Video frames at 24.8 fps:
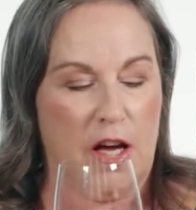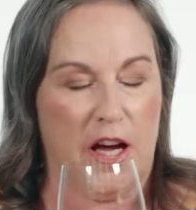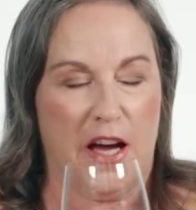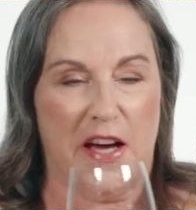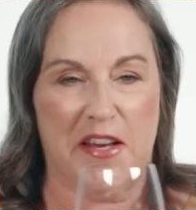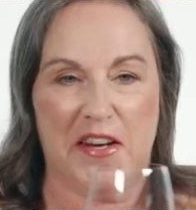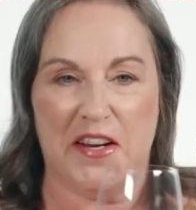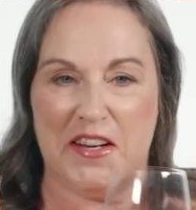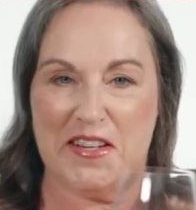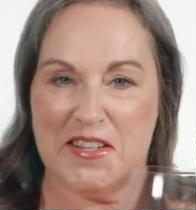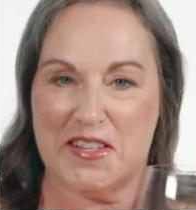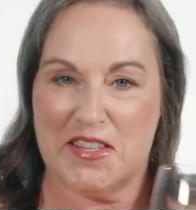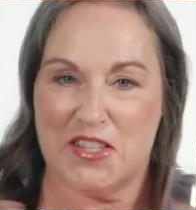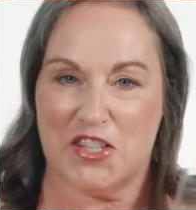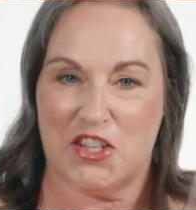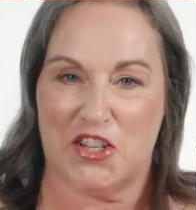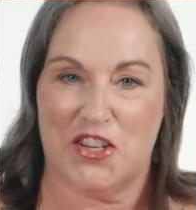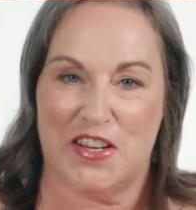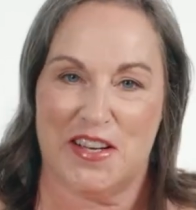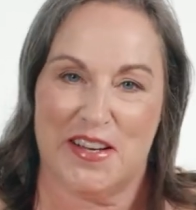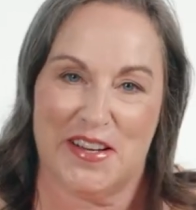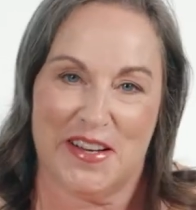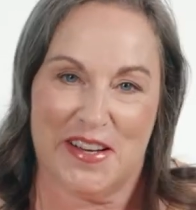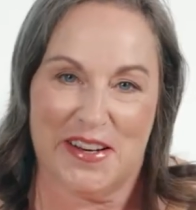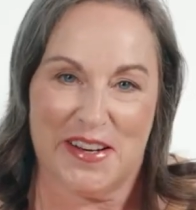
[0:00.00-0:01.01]
A
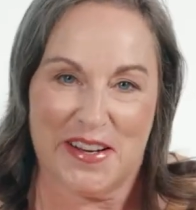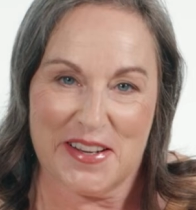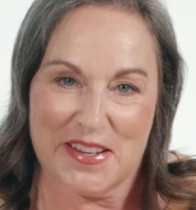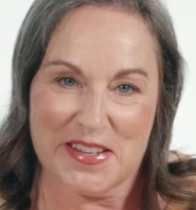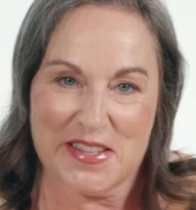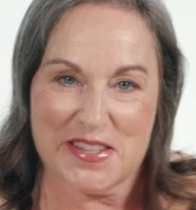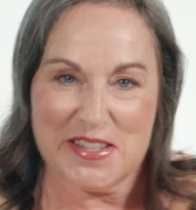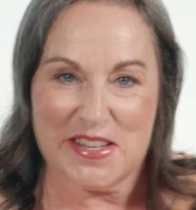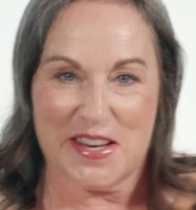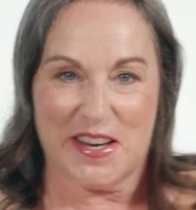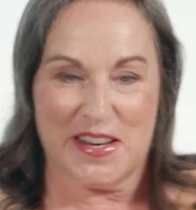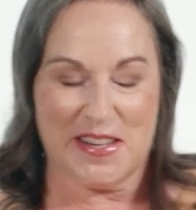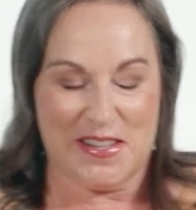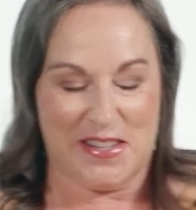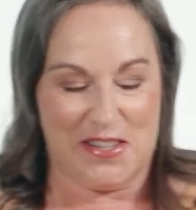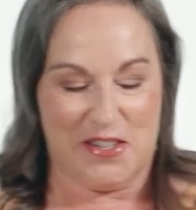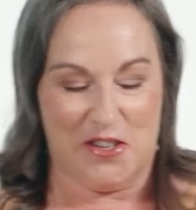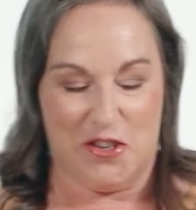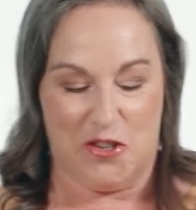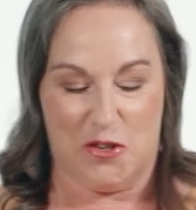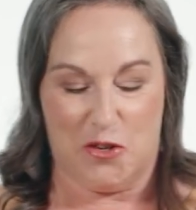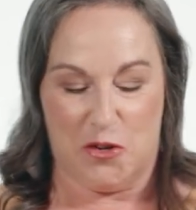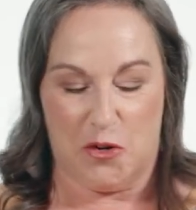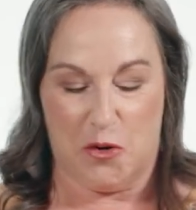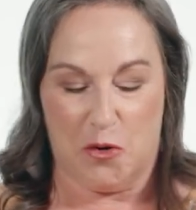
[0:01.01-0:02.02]
nice test to
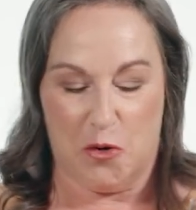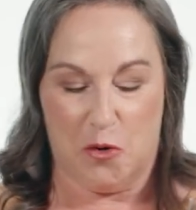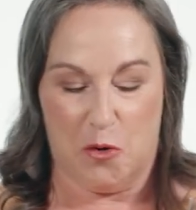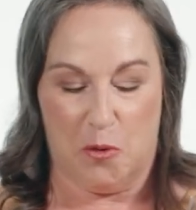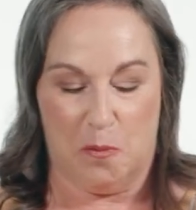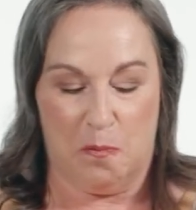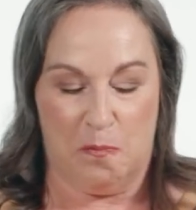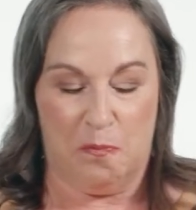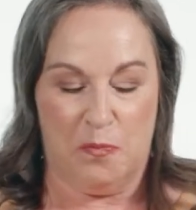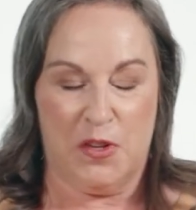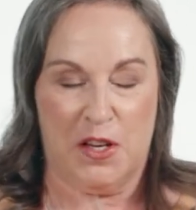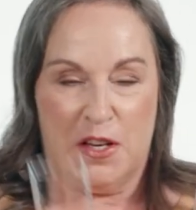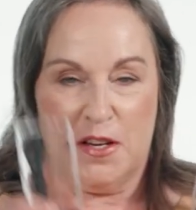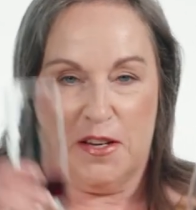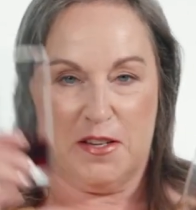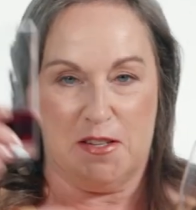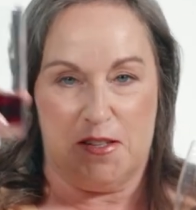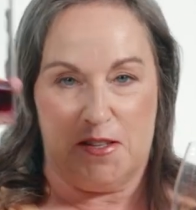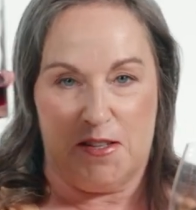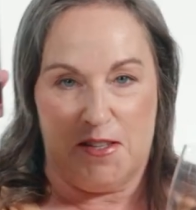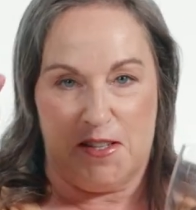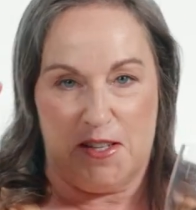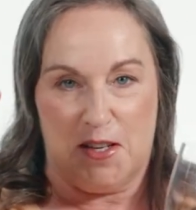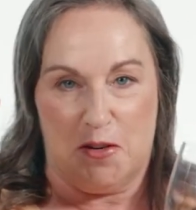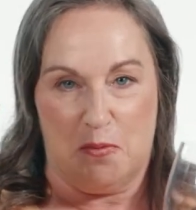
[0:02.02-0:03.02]
do at home is
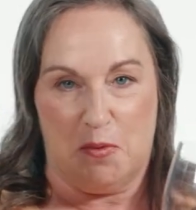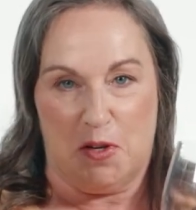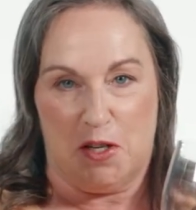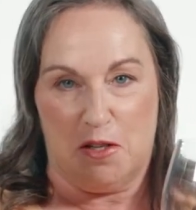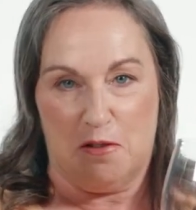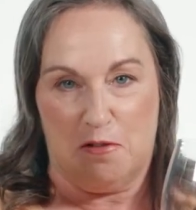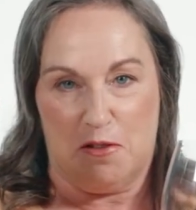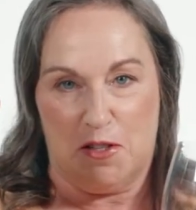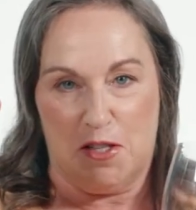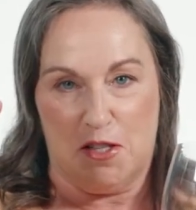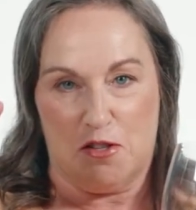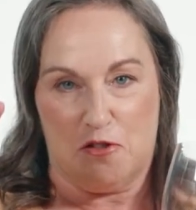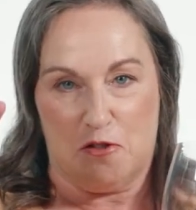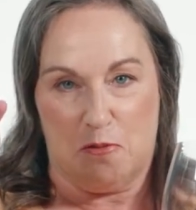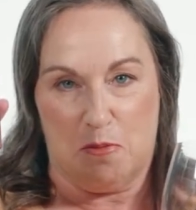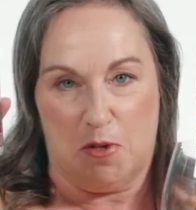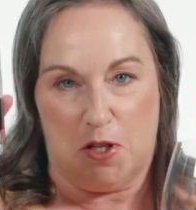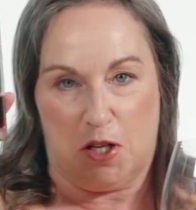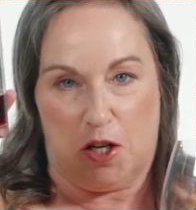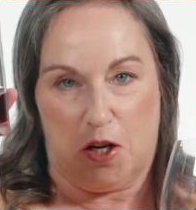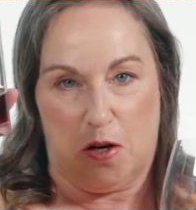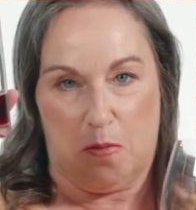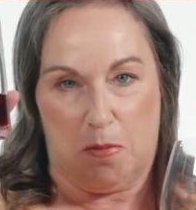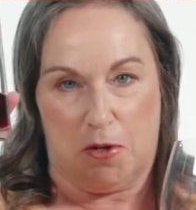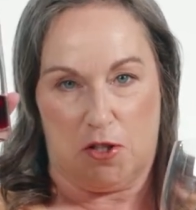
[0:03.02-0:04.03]
to take one of these from your
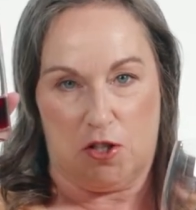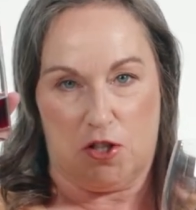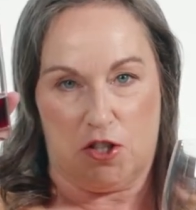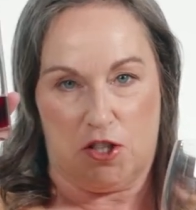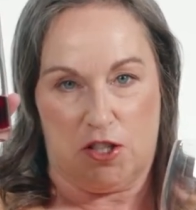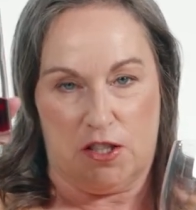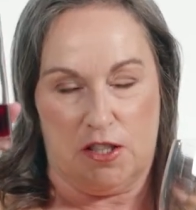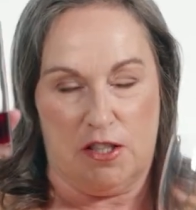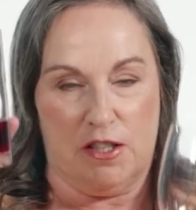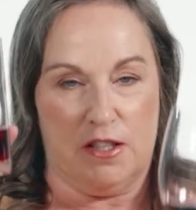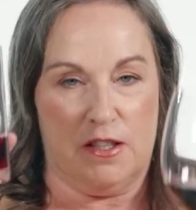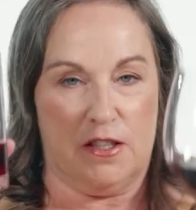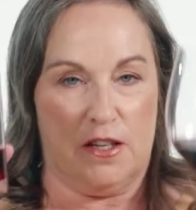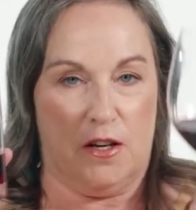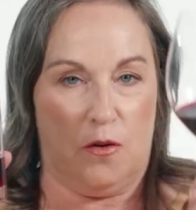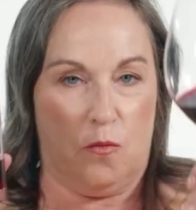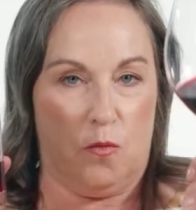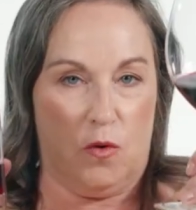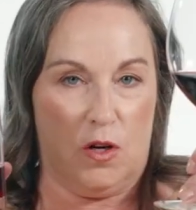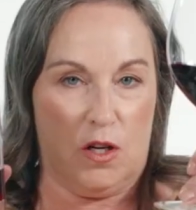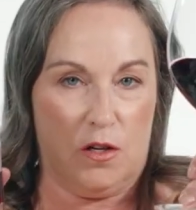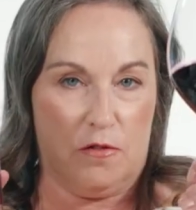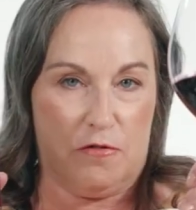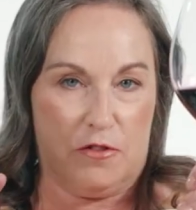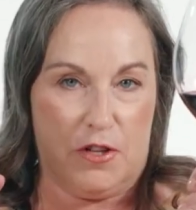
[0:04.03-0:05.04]
cupboard and
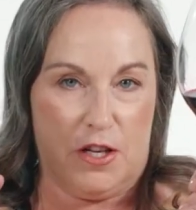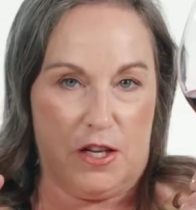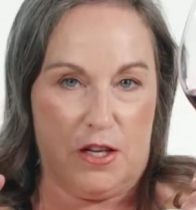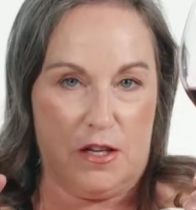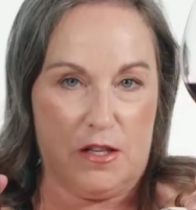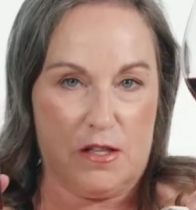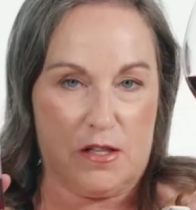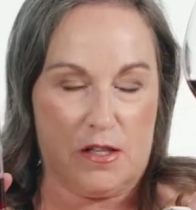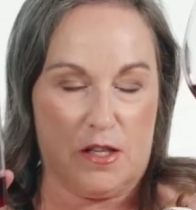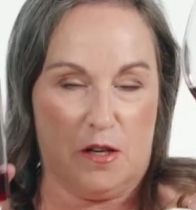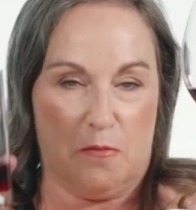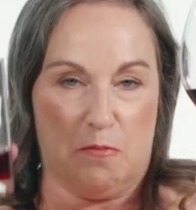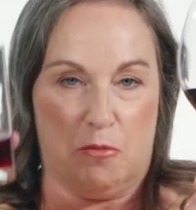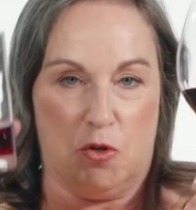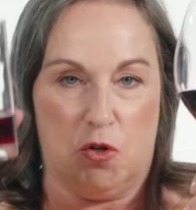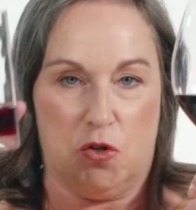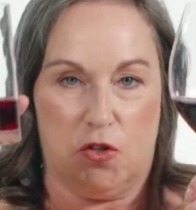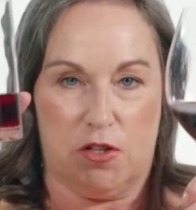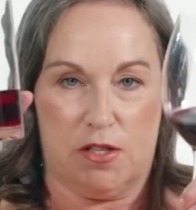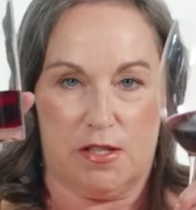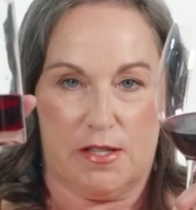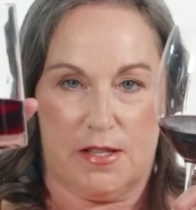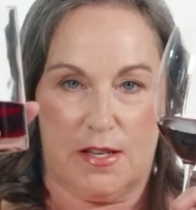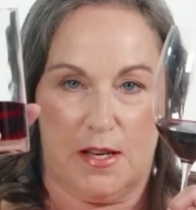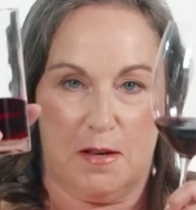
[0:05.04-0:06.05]
one of these and pour
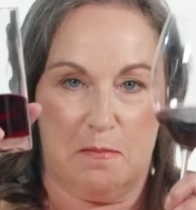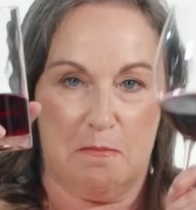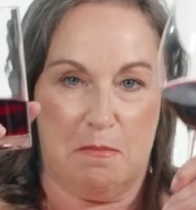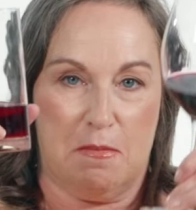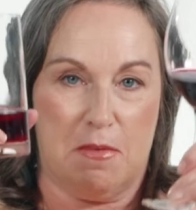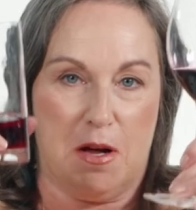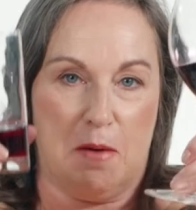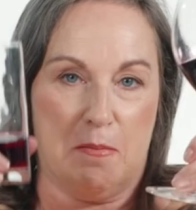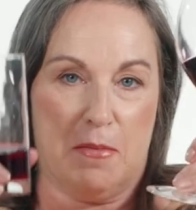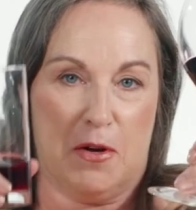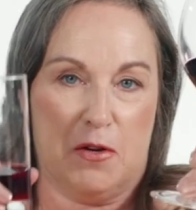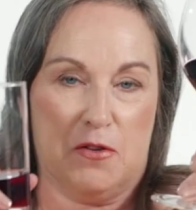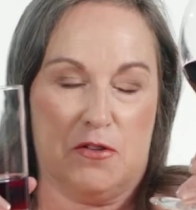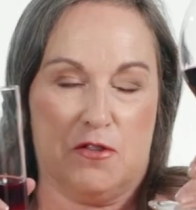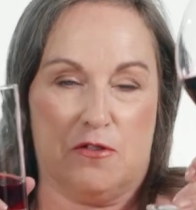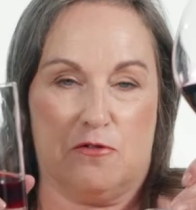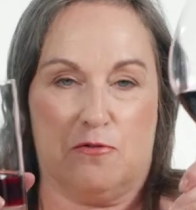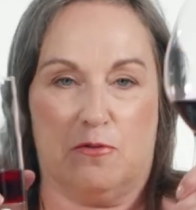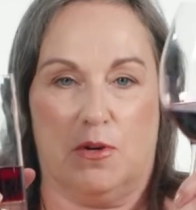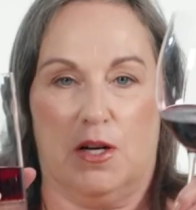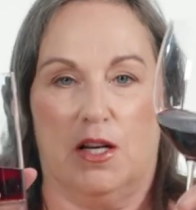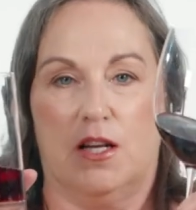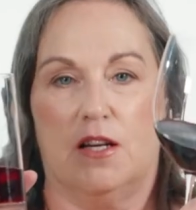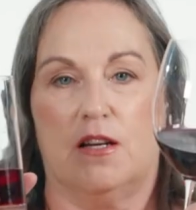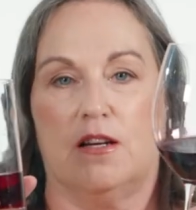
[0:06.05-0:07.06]
the same amount of
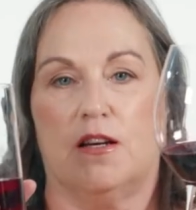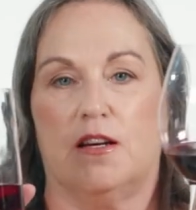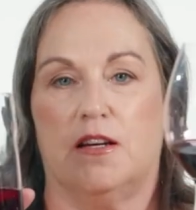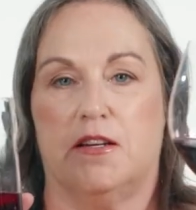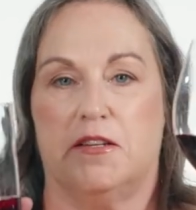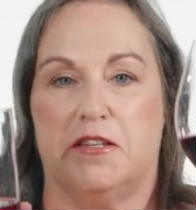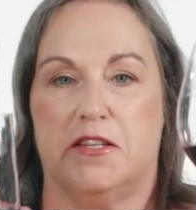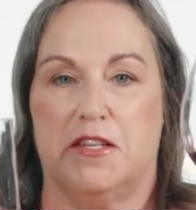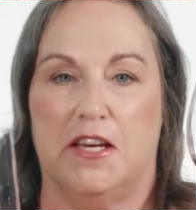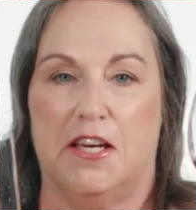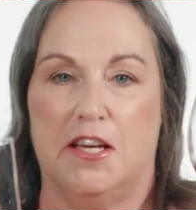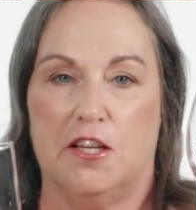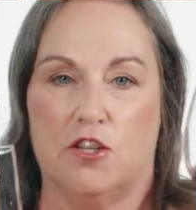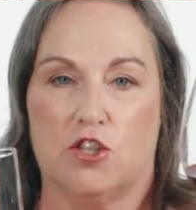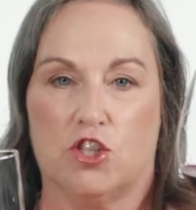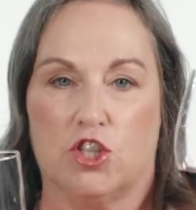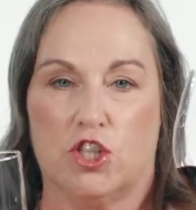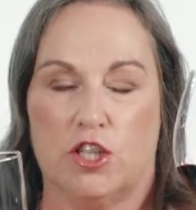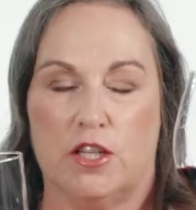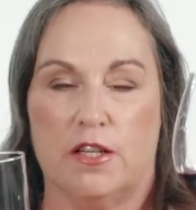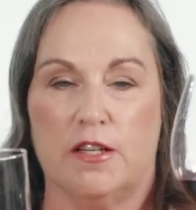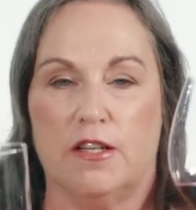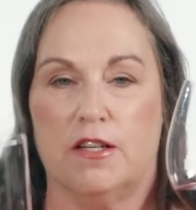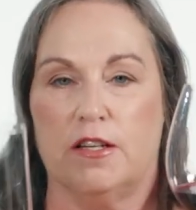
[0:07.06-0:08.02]
wine into each.